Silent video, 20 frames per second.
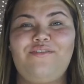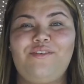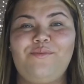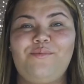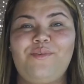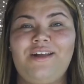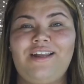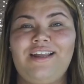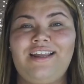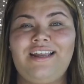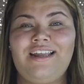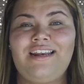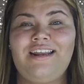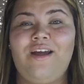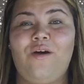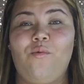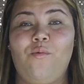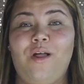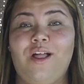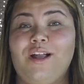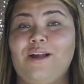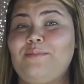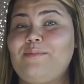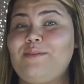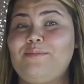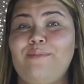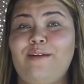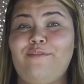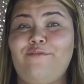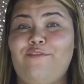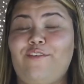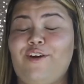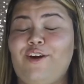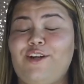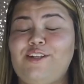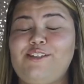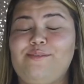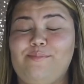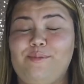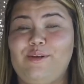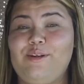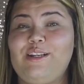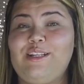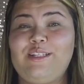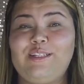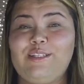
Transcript: everyone, welcome to my first beauty